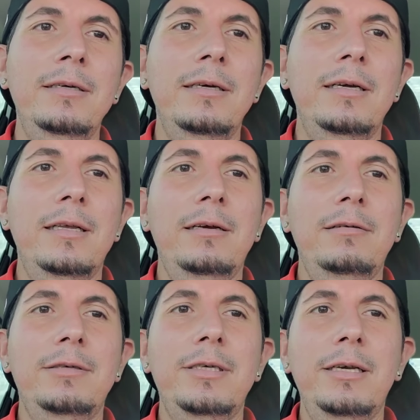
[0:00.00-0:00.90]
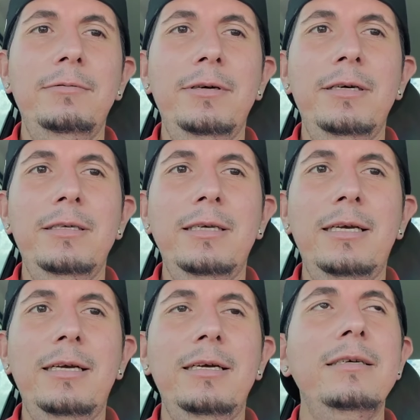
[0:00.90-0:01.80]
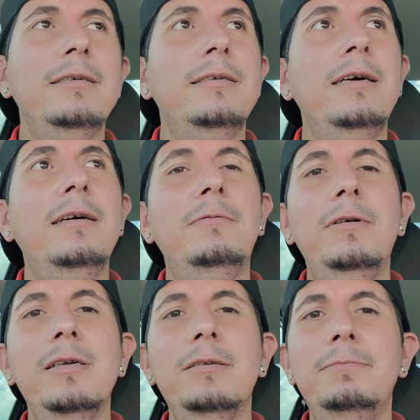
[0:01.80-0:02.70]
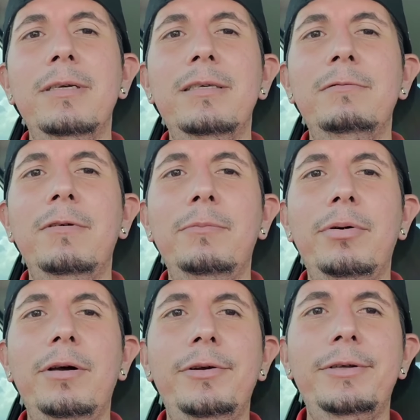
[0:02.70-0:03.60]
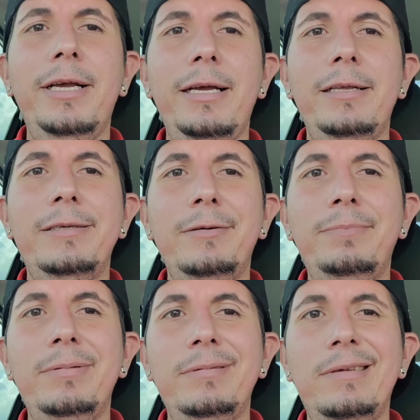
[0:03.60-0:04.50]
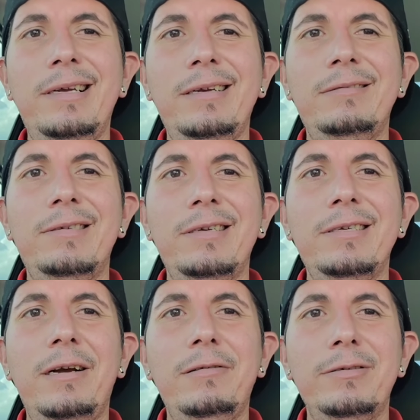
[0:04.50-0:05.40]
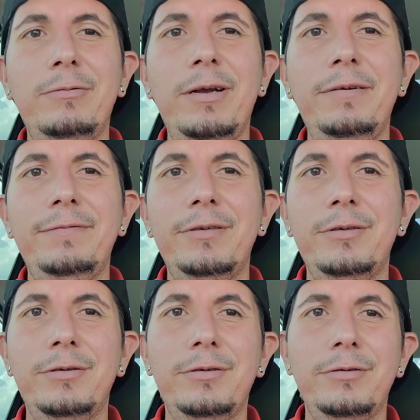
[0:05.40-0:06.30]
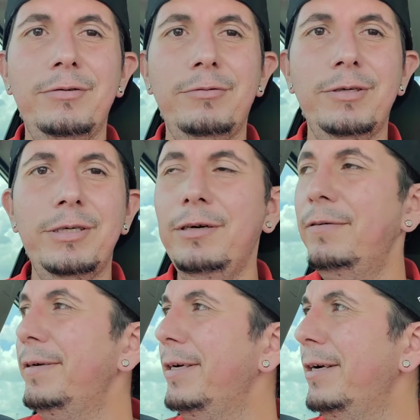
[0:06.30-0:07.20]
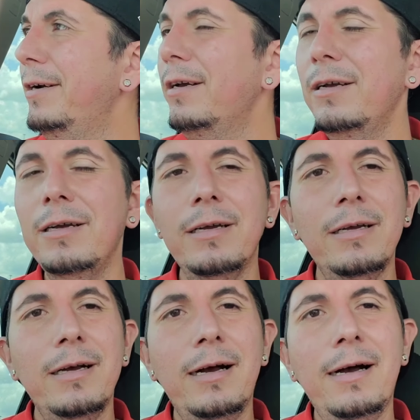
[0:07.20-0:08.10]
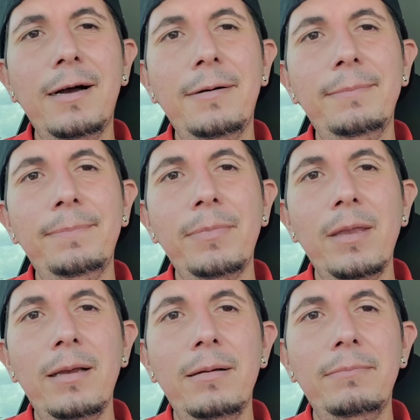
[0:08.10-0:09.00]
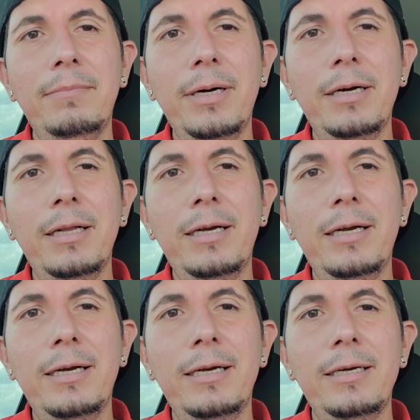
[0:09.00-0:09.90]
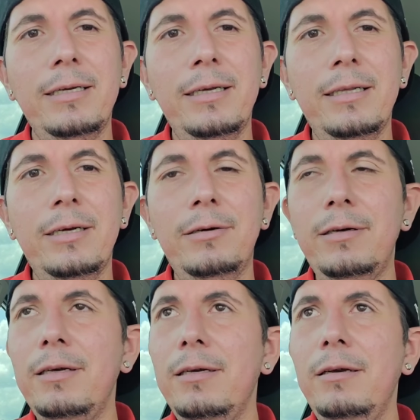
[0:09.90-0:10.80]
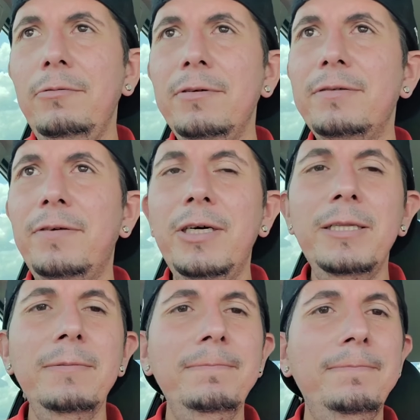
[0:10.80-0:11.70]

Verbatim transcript: You know, she was, uh, I was missing one brother that's up in like six hours away from Georgia over here. Um, but, uh, you know, it, it was fun.